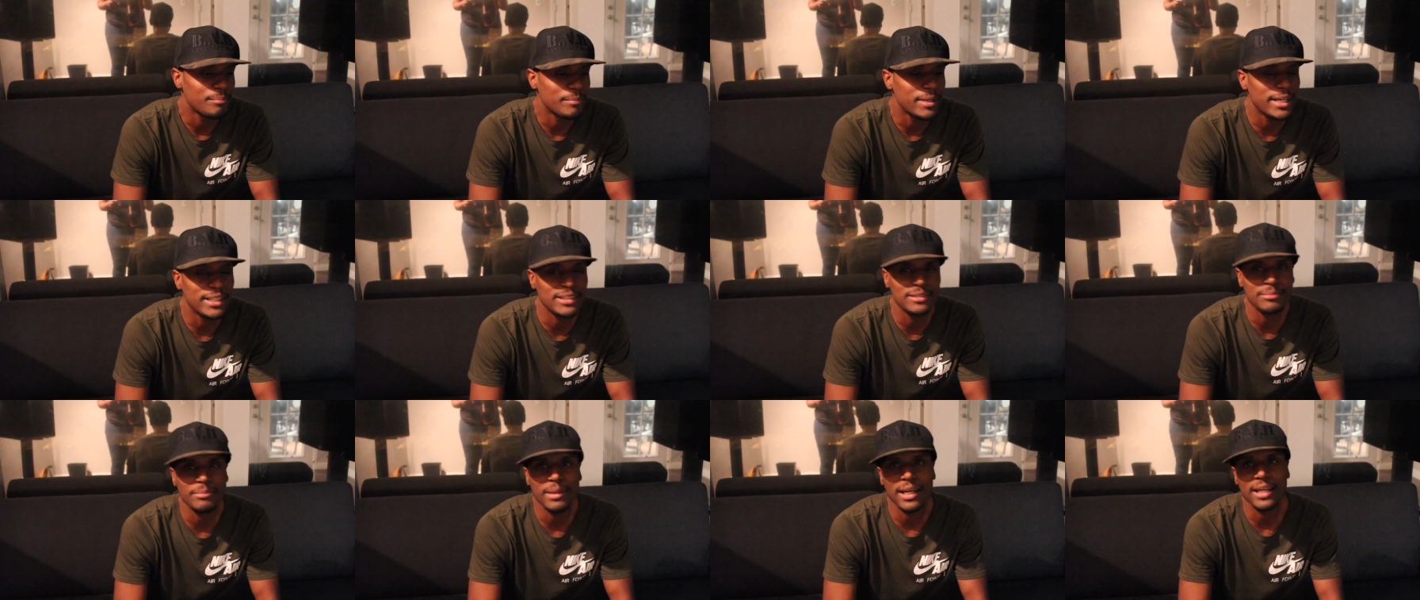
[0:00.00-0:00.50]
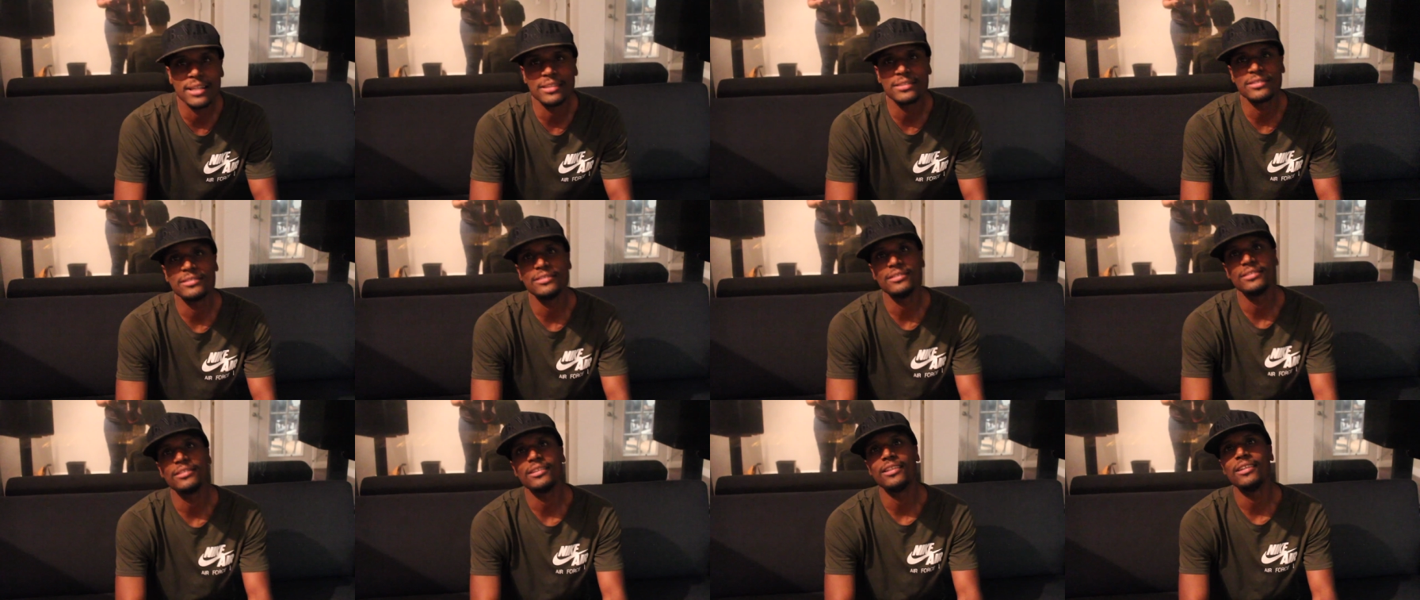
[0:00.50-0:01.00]
mix,
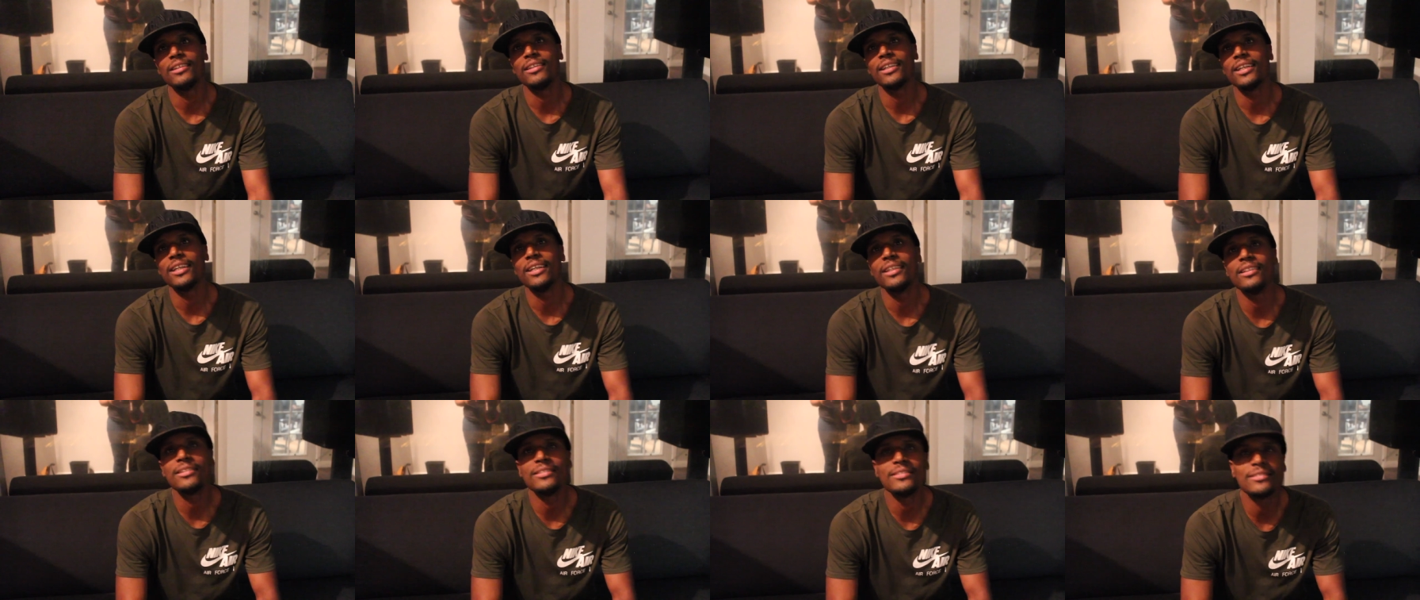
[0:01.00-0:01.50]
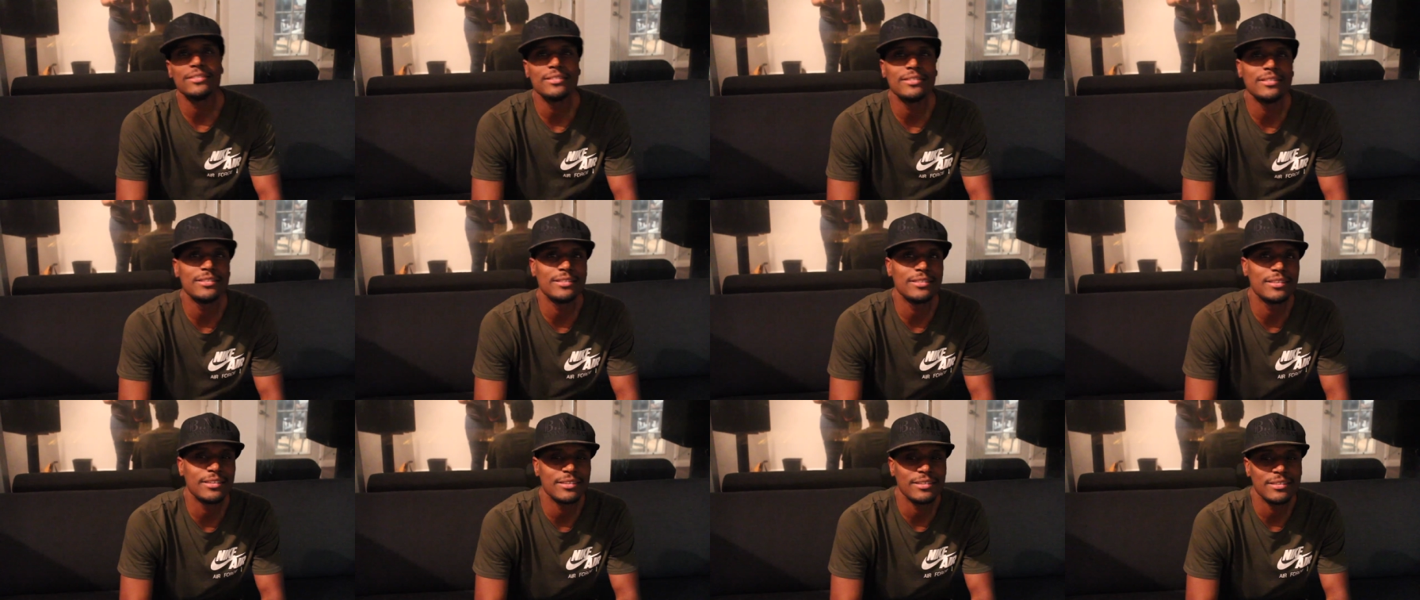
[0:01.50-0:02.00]
master, all that,
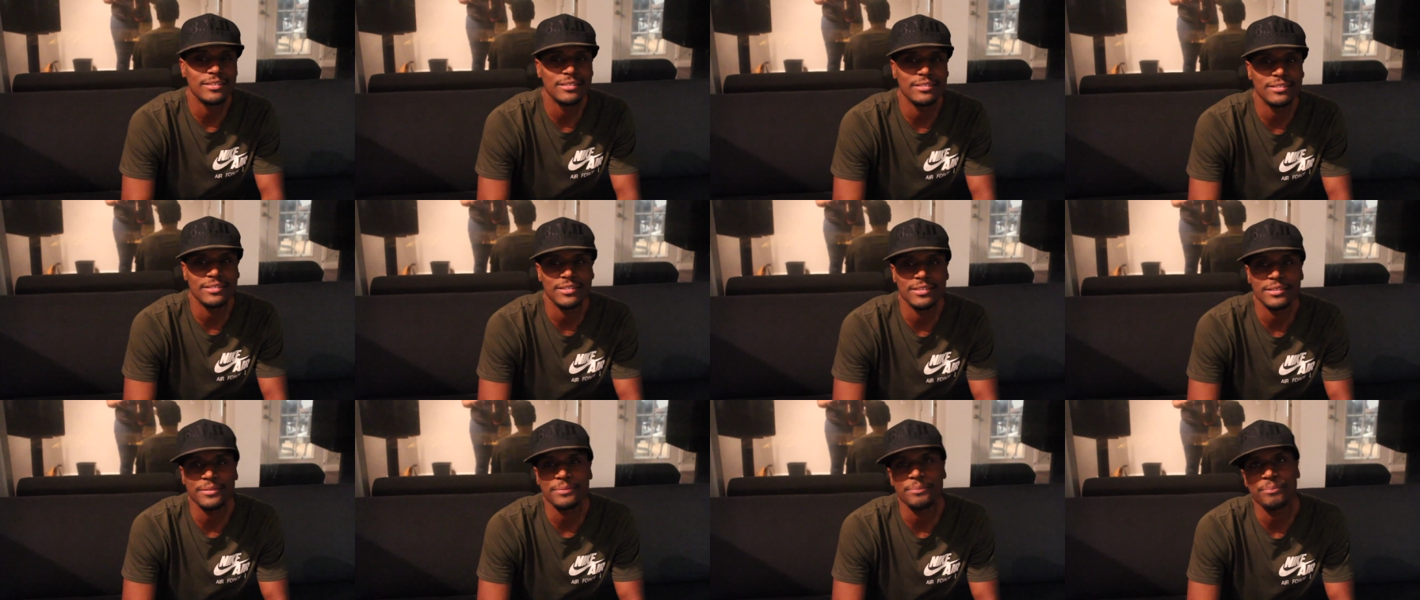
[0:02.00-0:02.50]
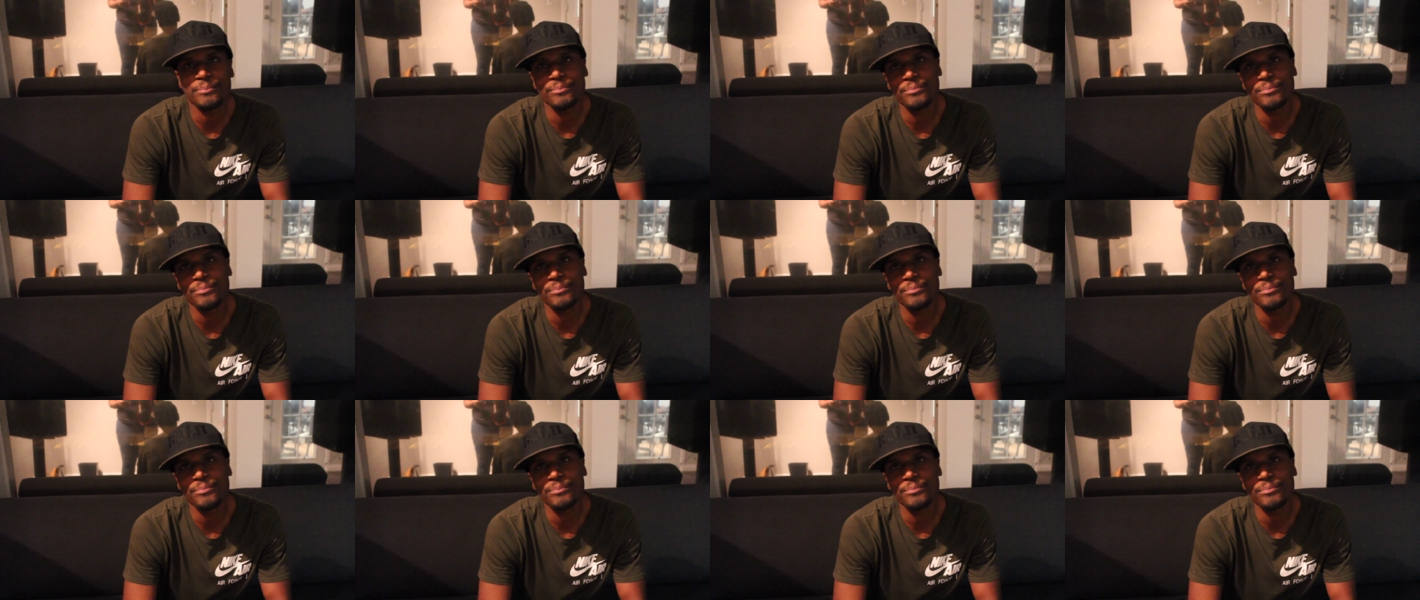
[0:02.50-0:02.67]
you know.